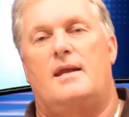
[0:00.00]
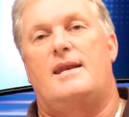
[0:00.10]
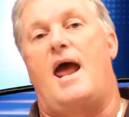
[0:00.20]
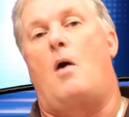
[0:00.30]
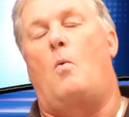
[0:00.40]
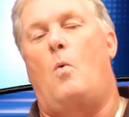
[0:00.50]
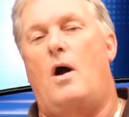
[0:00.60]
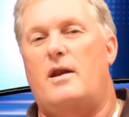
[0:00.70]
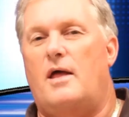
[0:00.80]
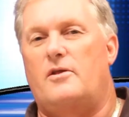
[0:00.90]
Now,
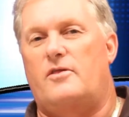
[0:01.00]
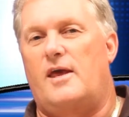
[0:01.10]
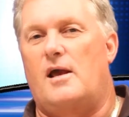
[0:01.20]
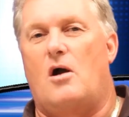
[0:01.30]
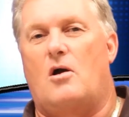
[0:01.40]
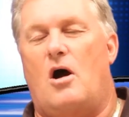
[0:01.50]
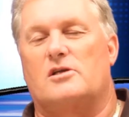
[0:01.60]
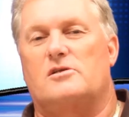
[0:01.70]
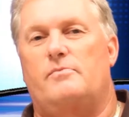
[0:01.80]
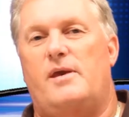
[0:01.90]
one other thing I'll
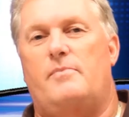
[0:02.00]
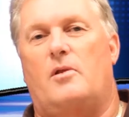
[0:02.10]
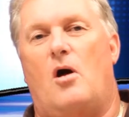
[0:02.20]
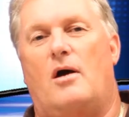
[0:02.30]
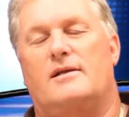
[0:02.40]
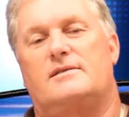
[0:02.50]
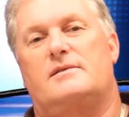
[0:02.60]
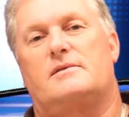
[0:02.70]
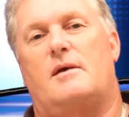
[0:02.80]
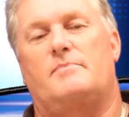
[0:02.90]
caution people on is
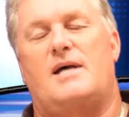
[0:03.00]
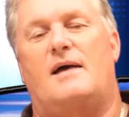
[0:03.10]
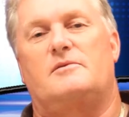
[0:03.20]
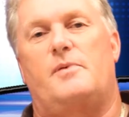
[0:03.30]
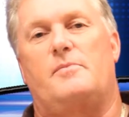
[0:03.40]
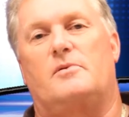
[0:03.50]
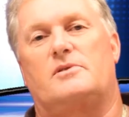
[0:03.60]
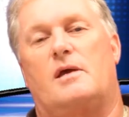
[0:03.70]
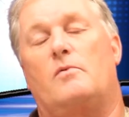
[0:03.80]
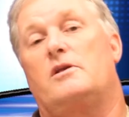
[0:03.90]
sometimes people
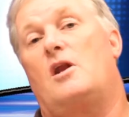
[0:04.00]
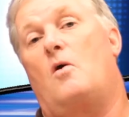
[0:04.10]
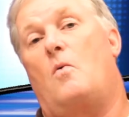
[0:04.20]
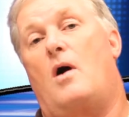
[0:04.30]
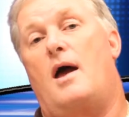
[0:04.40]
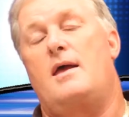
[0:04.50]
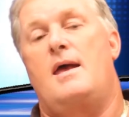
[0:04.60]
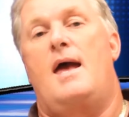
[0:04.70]
say, well, you know what,